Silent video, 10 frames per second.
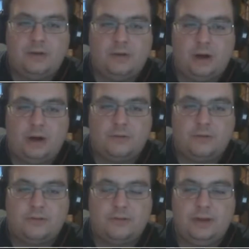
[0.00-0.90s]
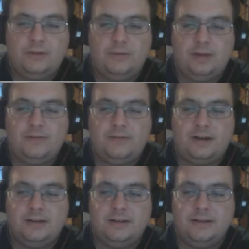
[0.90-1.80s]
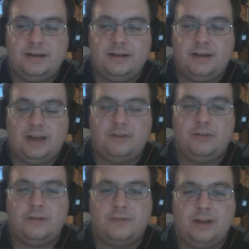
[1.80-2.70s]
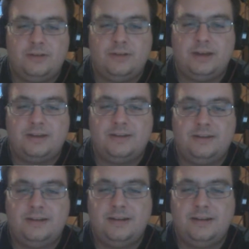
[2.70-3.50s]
They can go out of the screen really far. I should not have died to that.